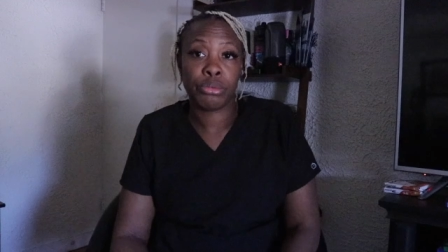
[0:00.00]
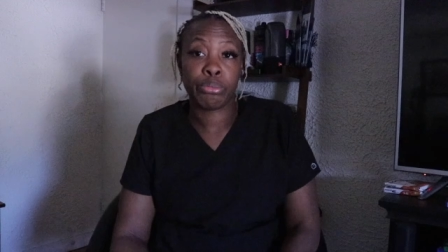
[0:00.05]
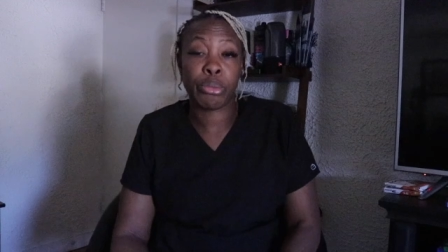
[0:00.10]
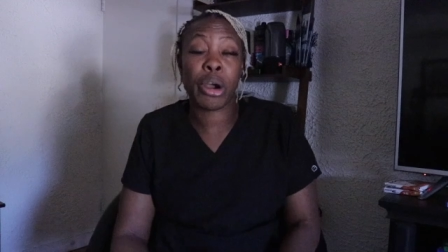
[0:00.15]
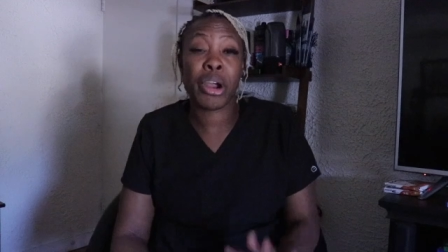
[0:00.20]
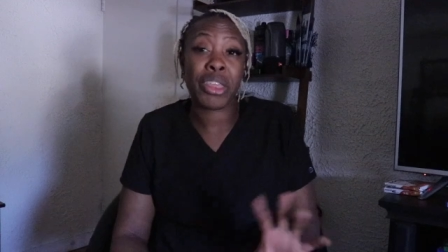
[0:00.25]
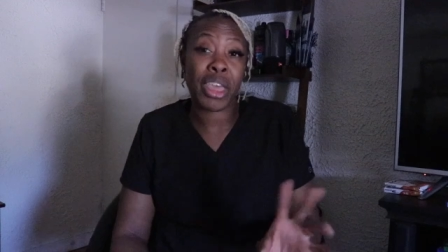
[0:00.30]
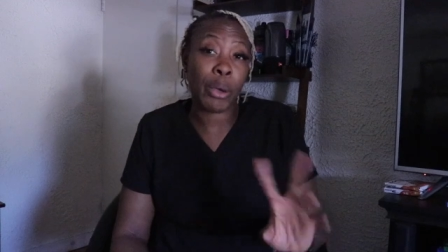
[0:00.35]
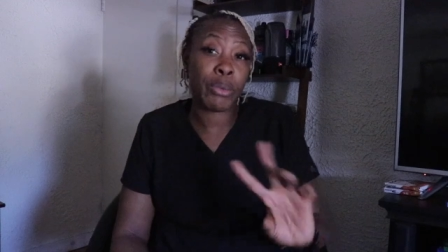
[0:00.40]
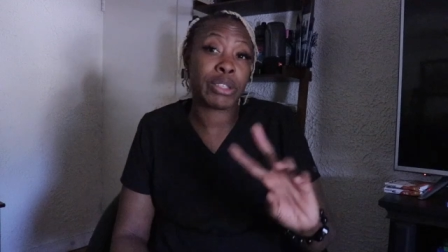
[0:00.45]

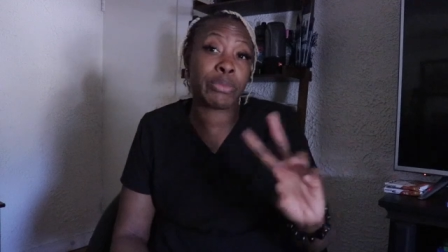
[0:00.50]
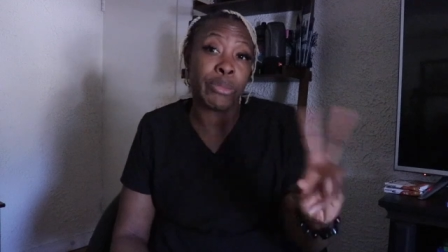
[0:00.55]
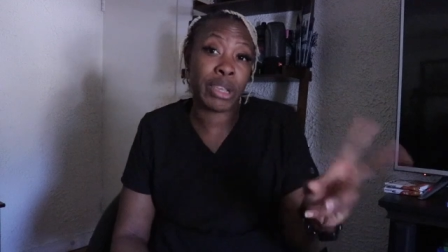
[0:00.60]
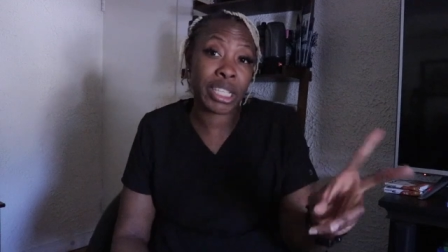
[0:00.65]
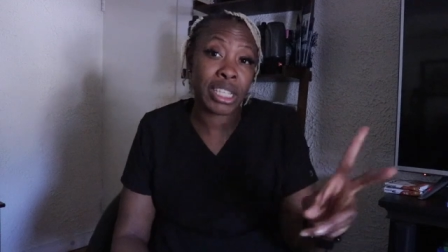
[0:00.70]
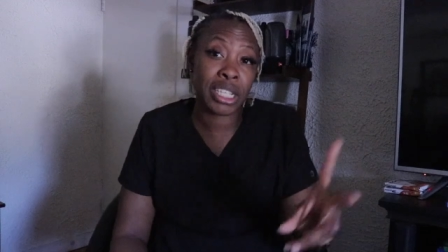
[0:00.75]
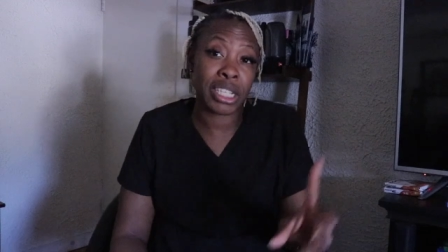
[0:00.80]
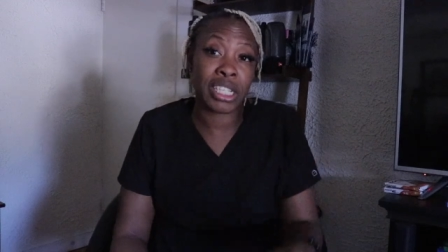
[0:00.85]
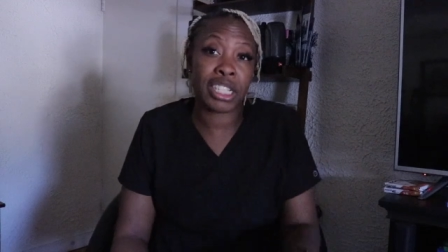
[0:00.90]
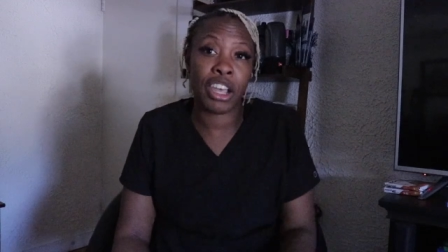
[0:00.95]
Part of that was
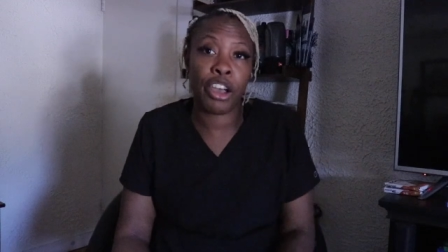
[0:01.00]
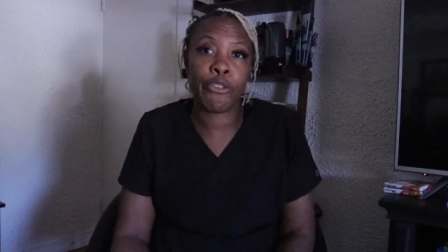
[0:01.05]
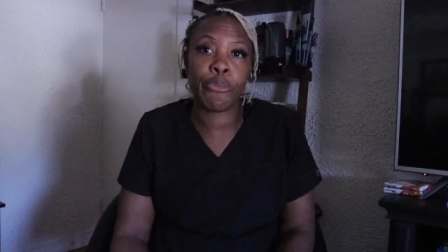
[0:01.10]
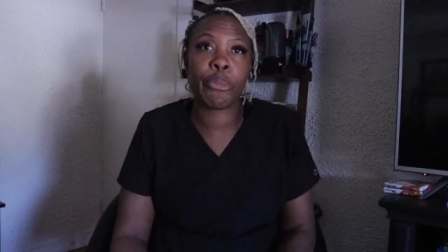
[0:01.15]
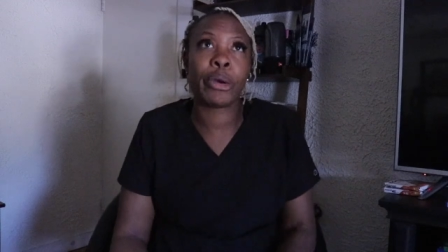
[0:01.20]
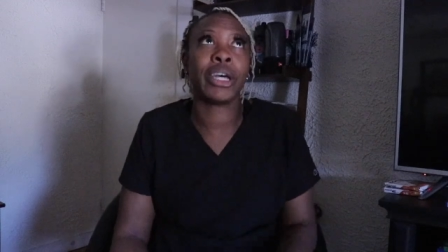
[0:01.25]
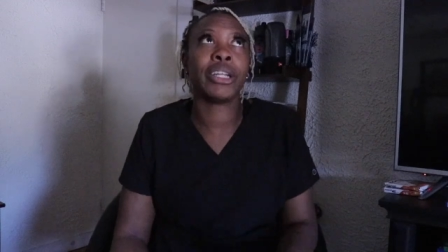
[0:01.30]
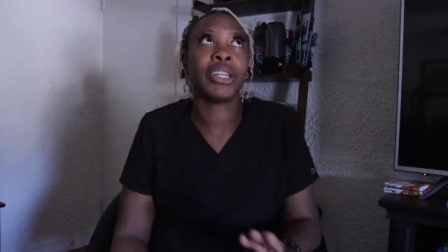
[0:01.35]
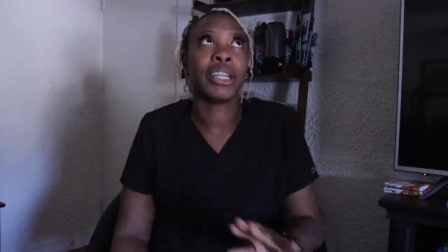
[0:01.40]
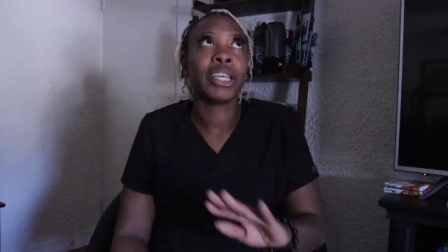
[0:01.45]
mixing stuff,
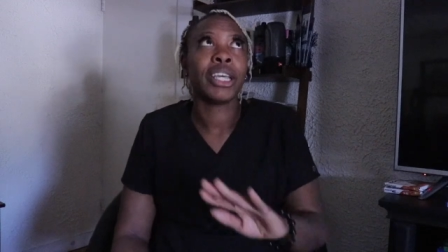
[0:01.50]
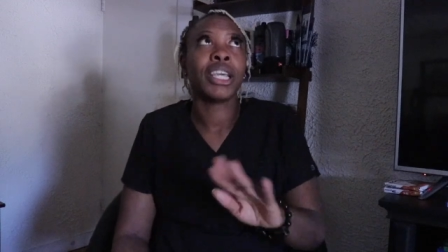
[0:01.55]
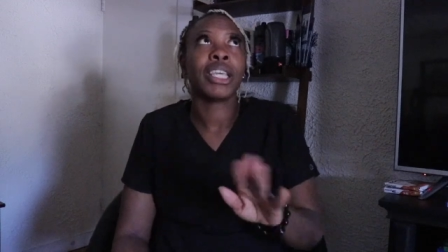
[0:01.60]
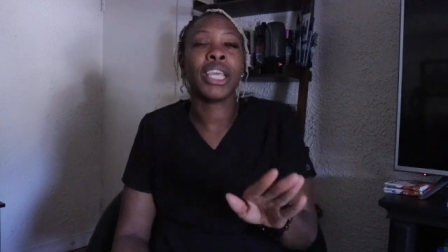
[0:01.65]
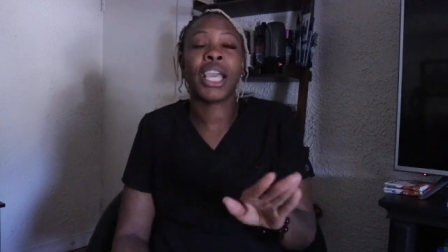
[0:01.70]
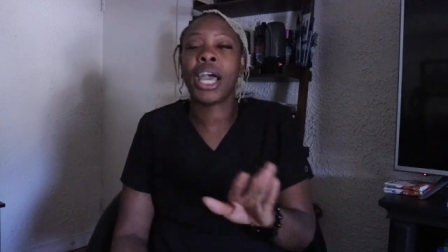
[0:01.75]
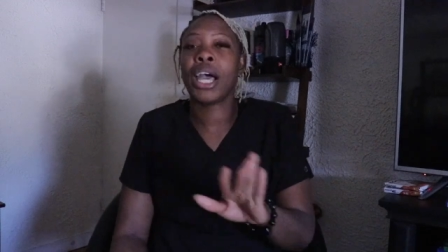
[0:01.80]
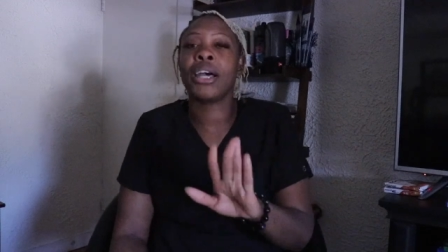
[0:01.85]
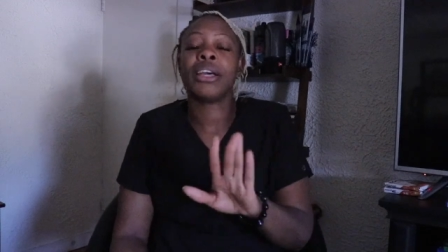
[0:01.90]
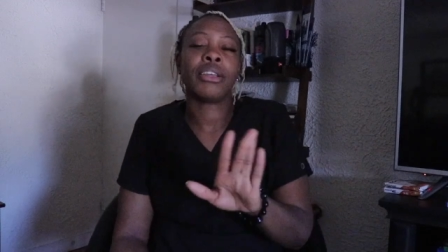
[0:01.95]
but
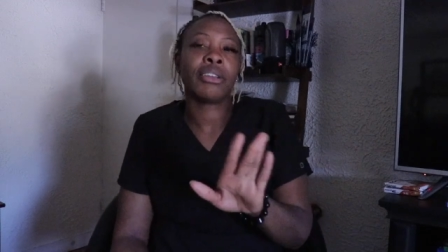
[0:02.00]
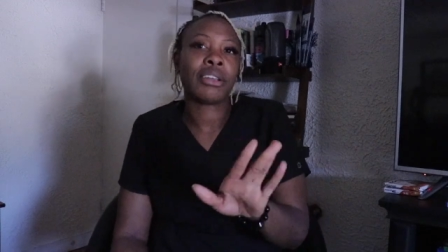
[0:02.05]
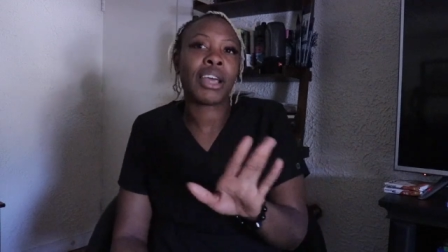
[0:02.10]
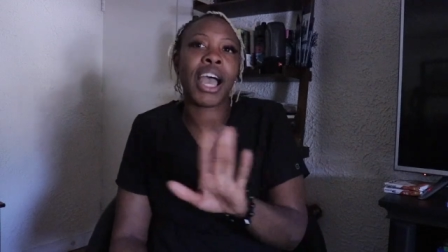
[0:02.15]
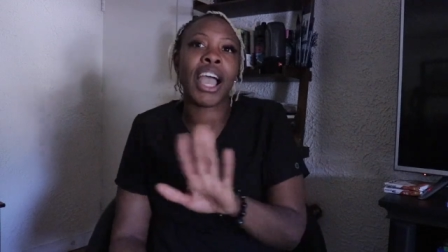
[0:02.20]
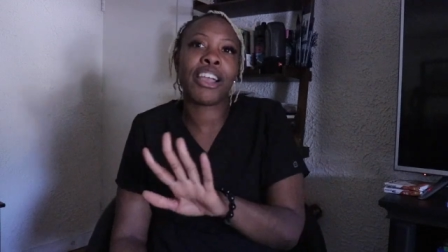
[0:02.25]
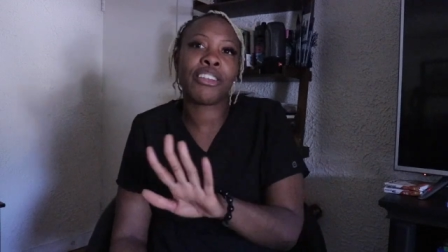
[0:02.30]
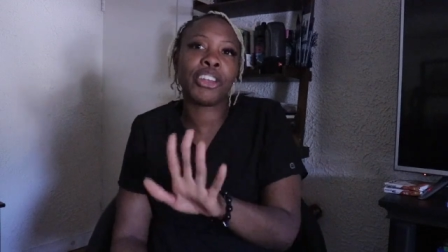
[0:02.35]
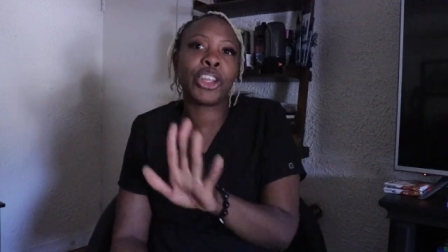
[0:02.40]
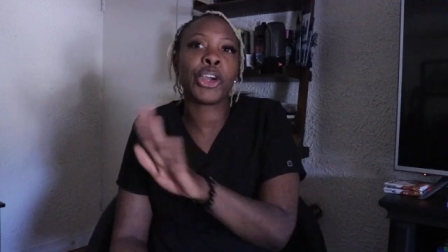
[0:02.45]
yeah,
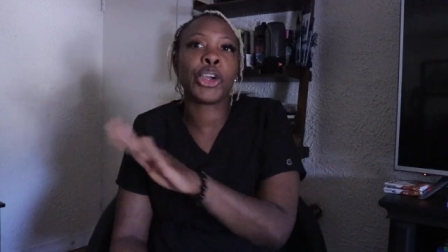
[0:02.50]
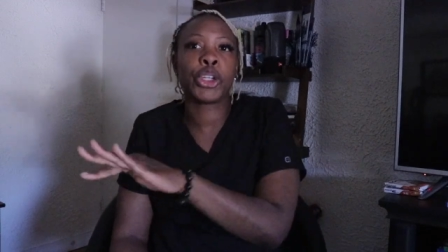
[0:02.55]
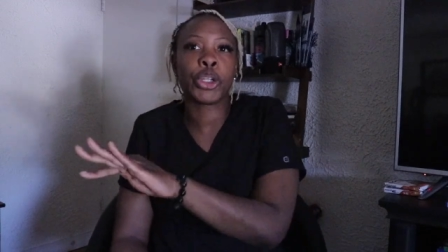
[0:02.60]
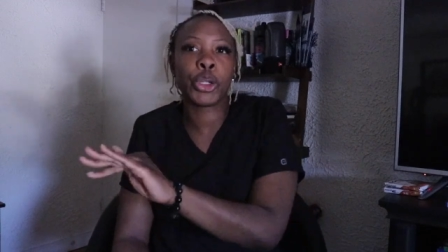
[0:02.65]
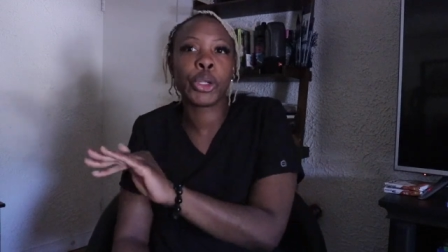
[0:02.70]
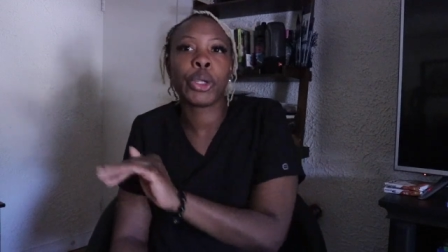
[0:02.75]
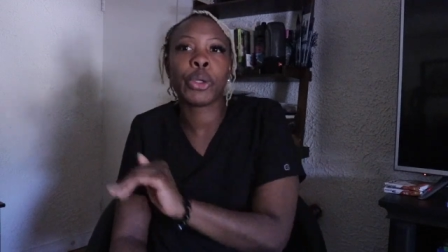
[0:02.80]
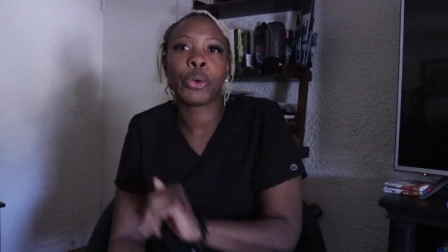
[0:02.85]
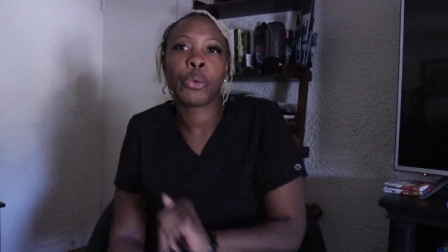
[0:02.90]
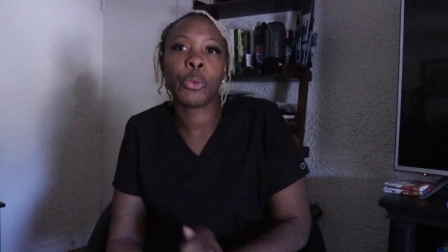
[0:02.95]
I
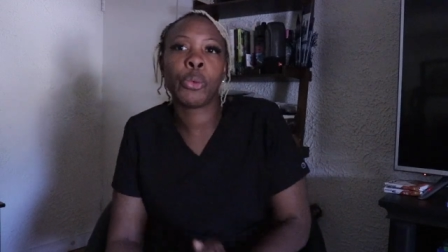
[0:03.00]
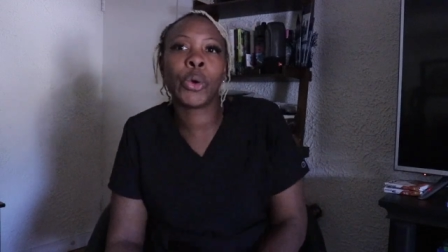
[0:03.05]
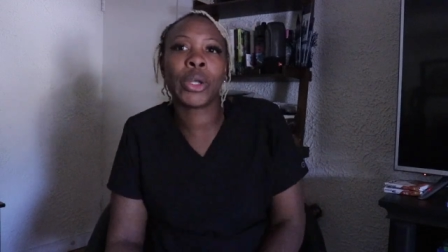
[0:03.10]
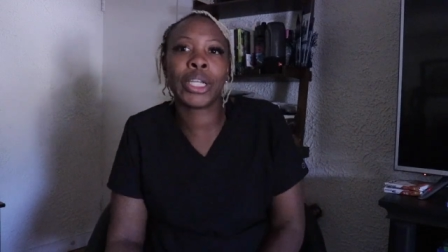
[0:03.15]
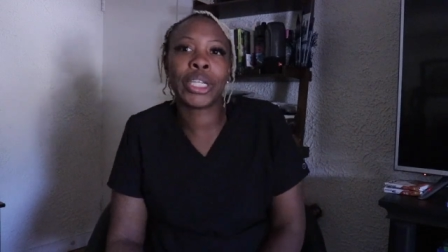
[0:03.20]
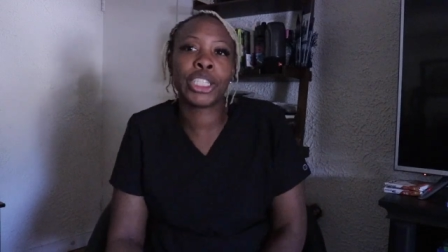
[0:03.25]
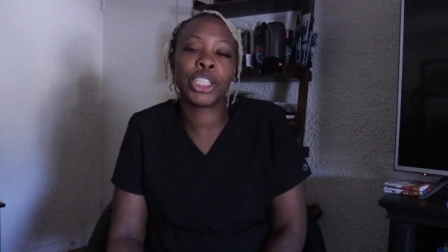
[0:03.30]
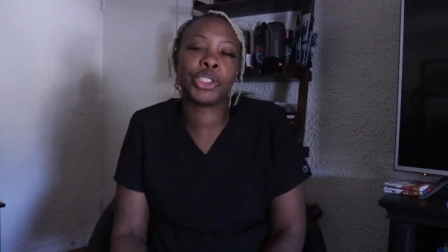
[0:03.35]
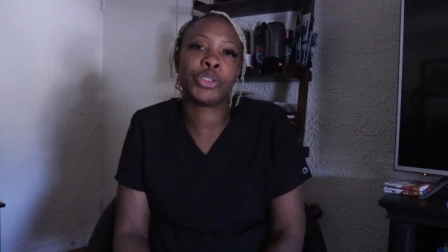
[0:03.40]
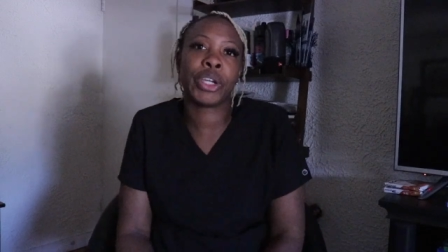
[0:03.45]
learned
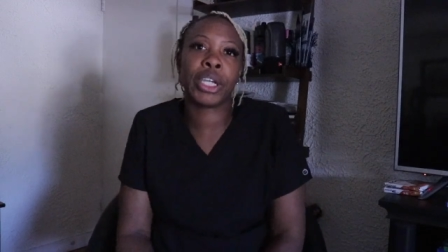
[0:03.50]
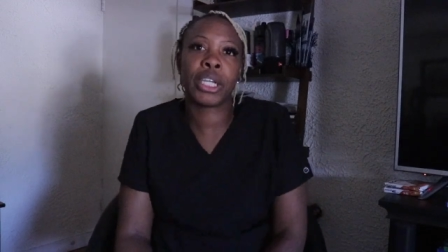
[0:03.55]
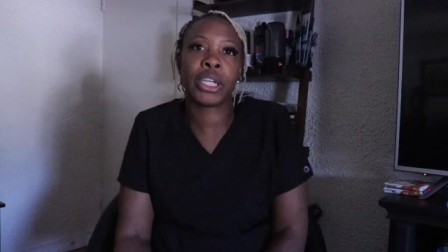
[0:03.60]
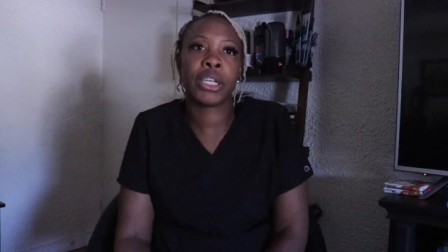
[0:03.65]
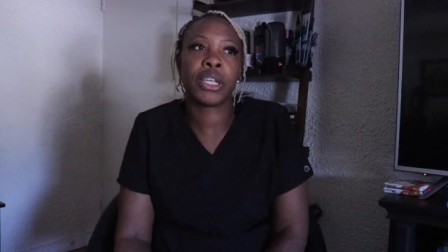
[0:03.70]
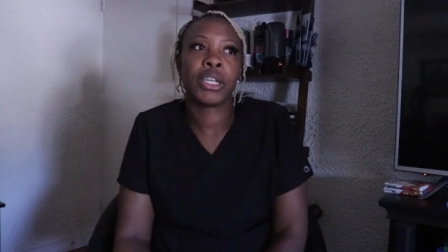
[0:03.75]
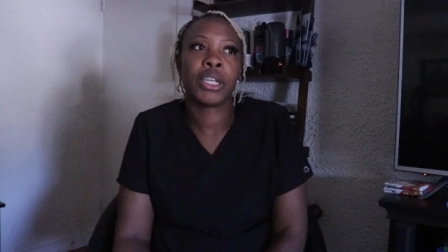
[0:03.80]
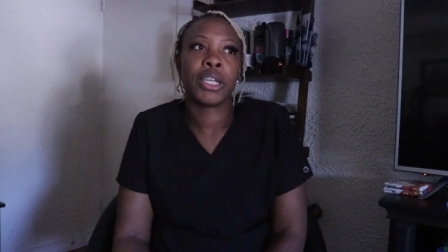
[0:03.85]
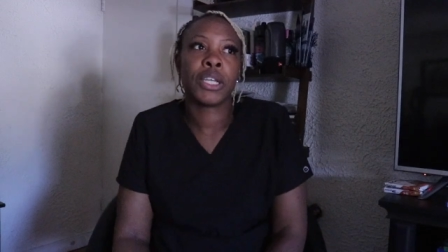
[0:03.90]
what to drink.